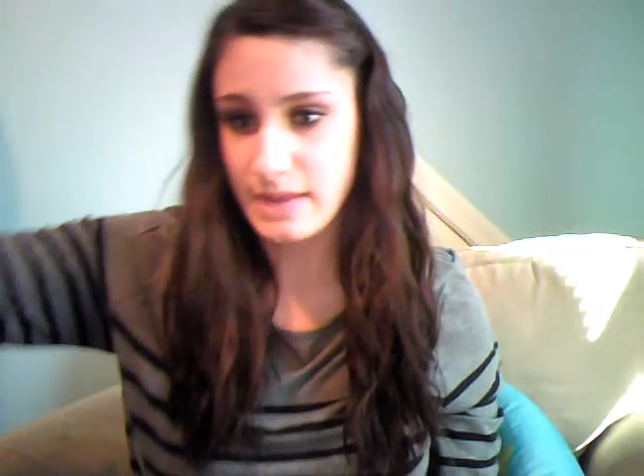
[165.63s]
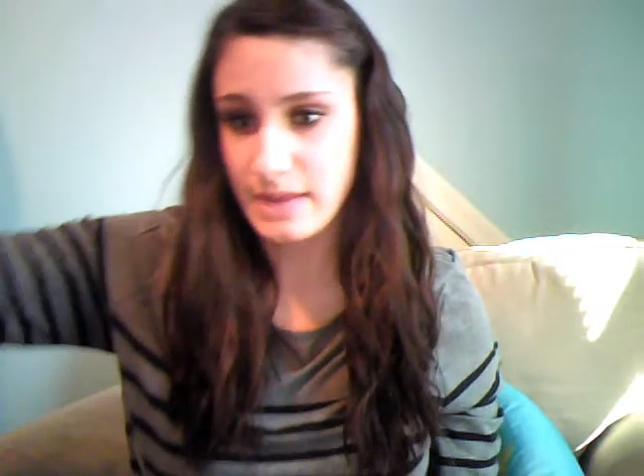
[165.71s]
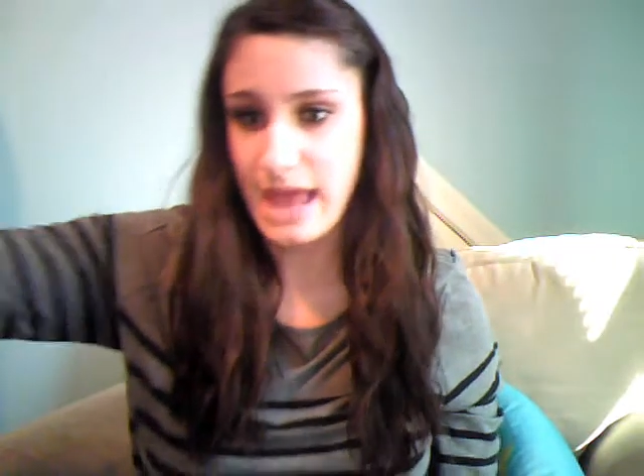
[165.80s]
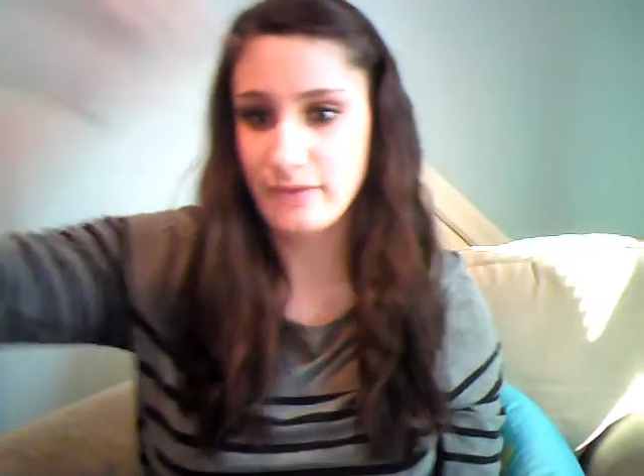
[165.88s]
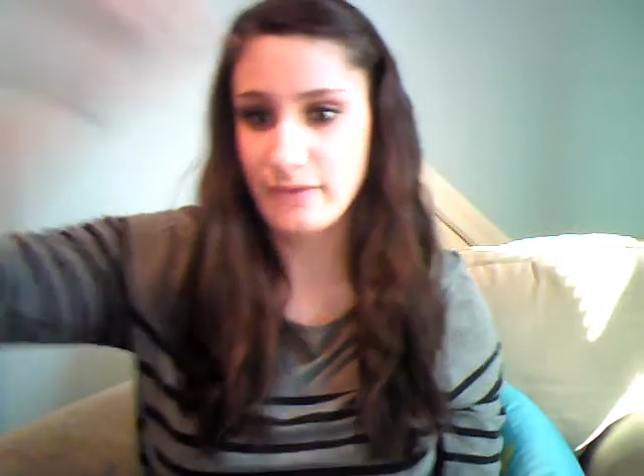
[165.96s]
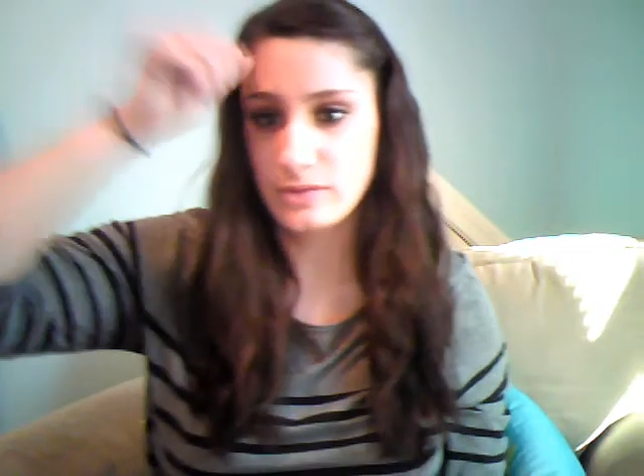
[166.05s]
and
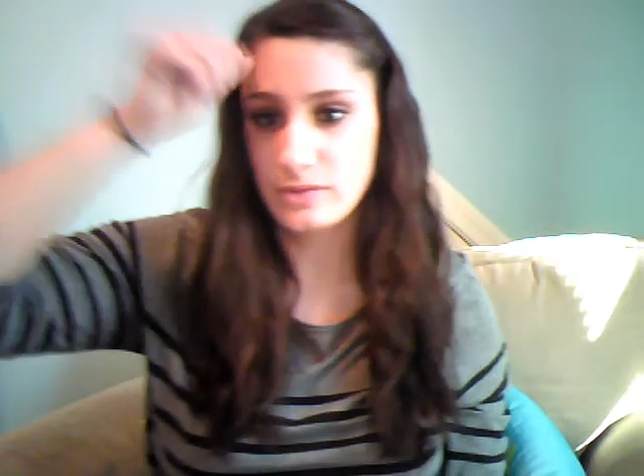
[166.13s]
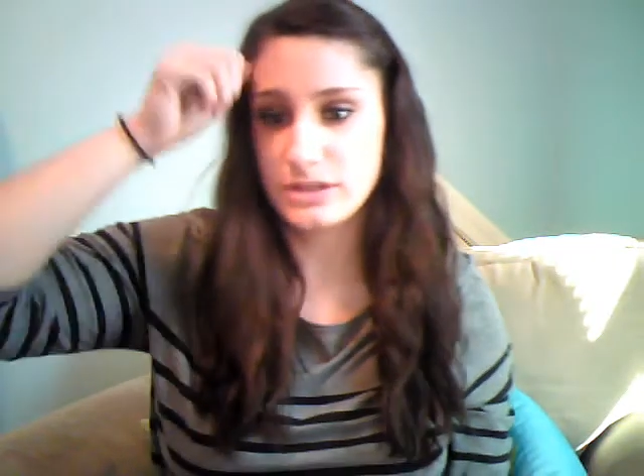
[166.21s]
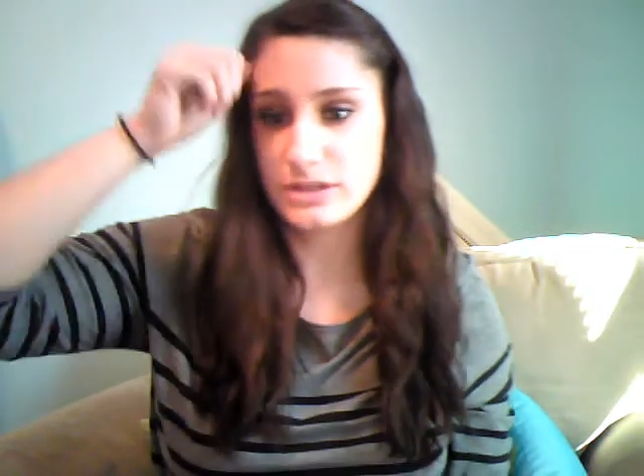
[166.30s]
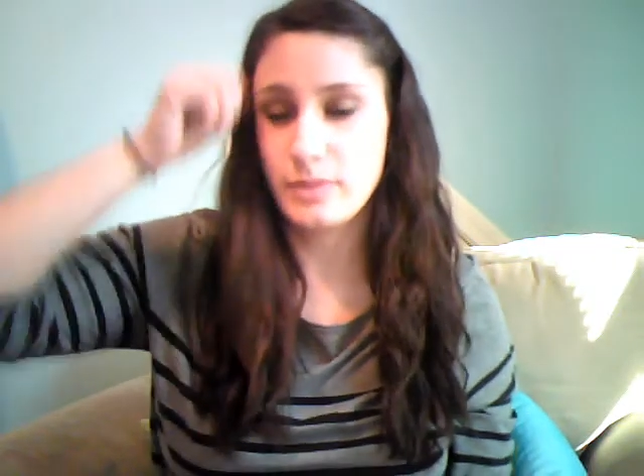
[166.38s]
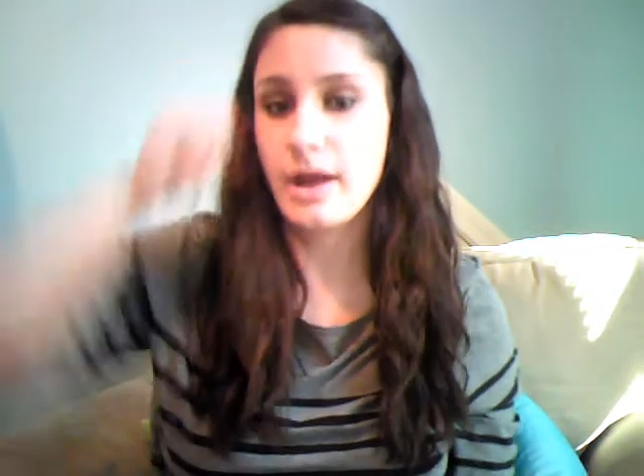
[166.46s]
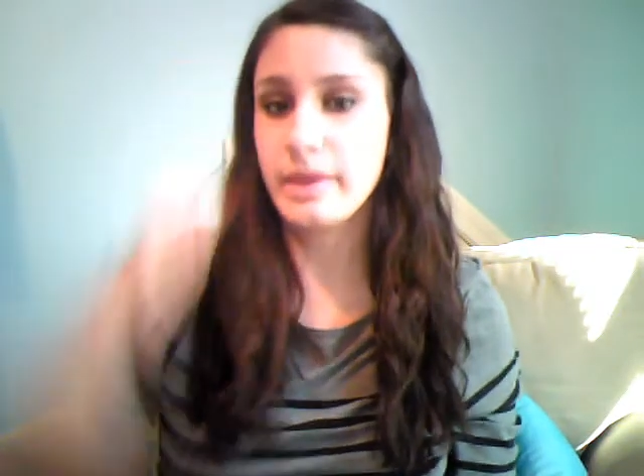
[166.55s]
then
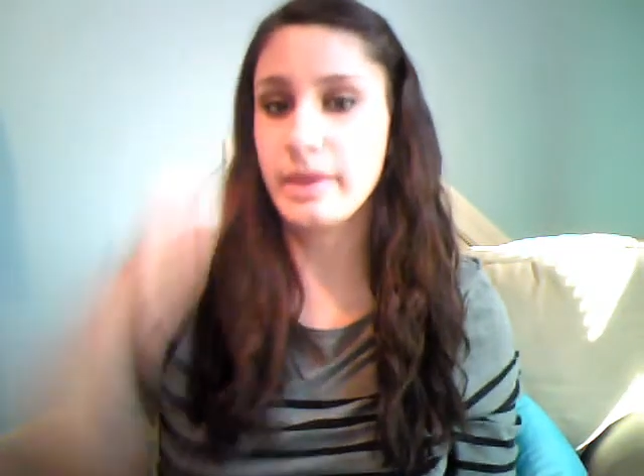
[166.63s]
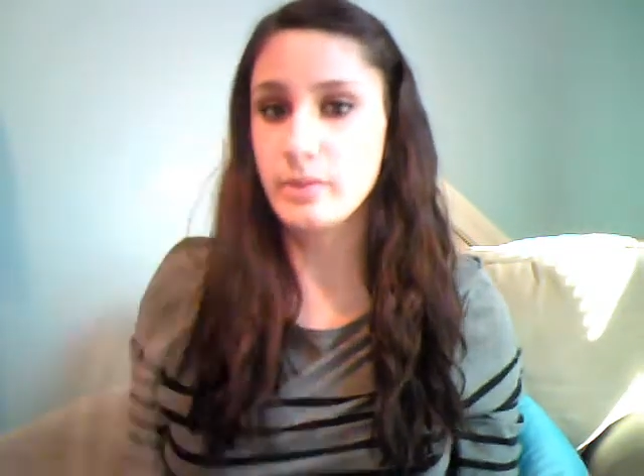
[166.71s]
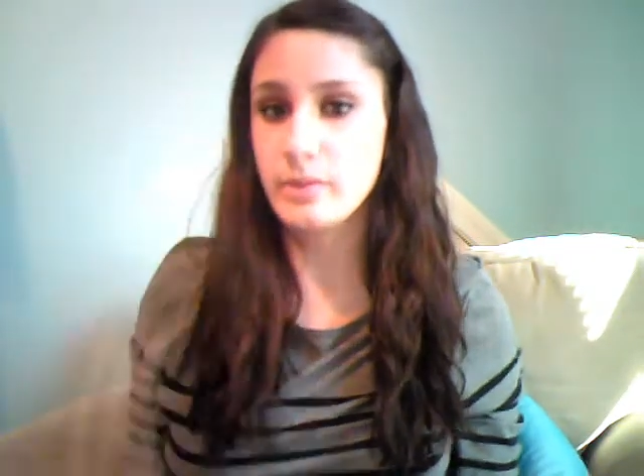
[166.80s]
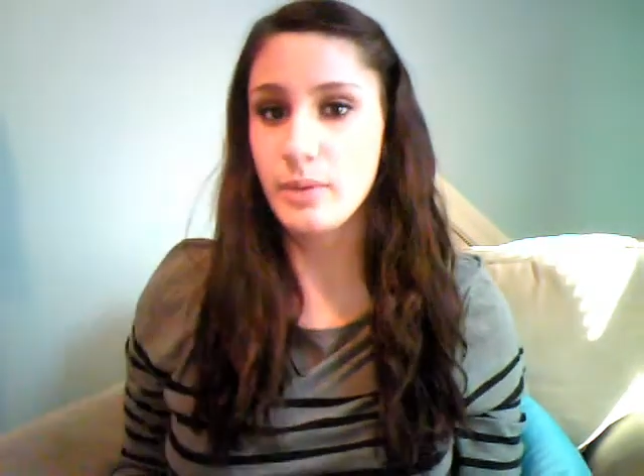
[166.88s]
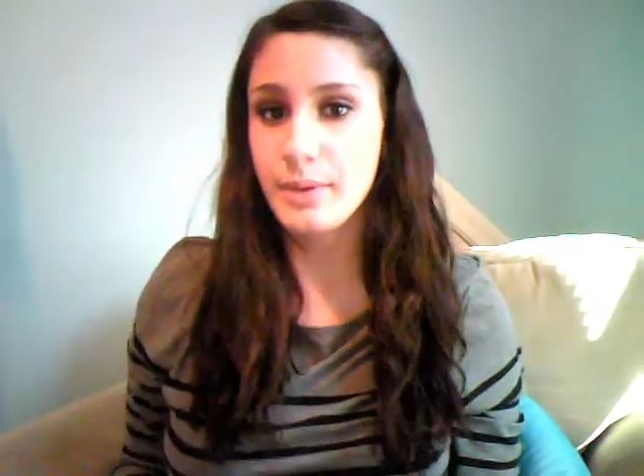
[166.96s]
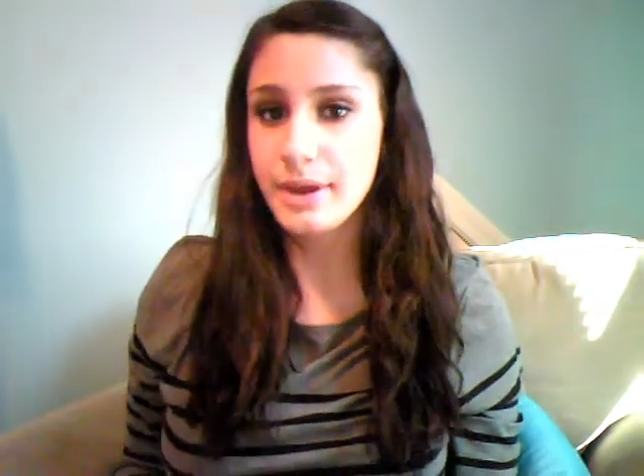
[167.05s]
afterwards I probably
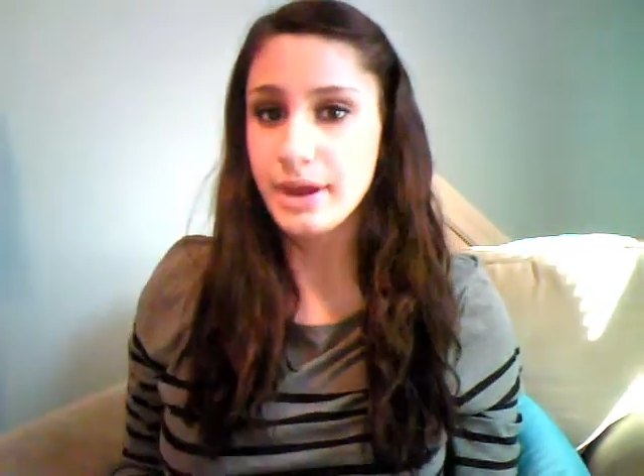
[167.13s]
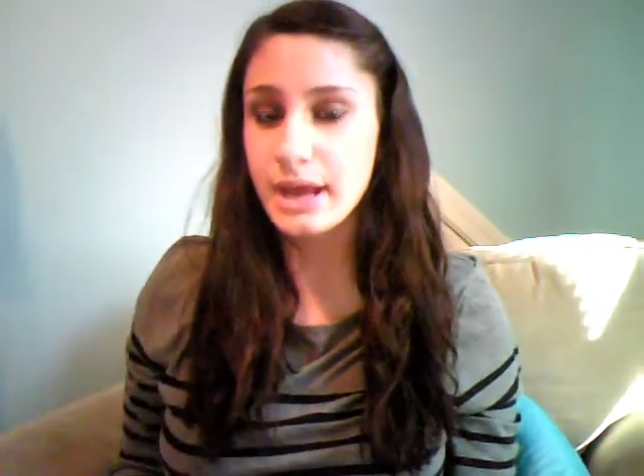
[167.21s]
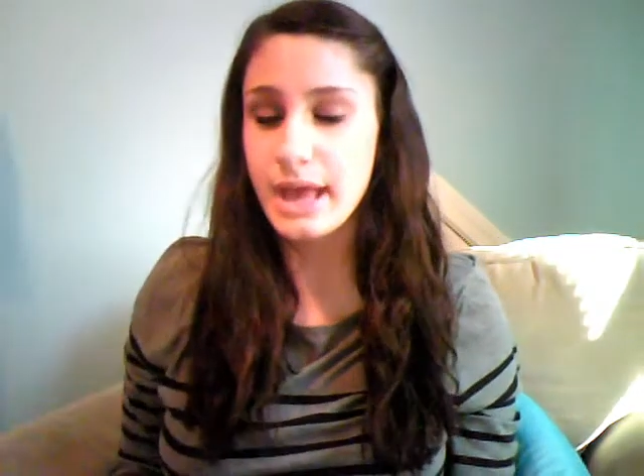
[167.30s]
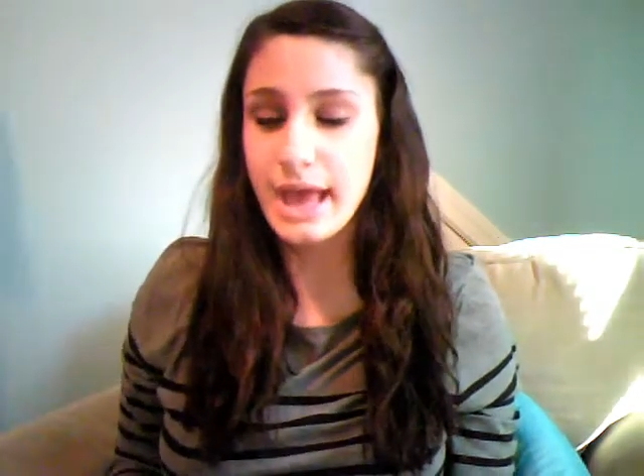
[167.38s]
will wear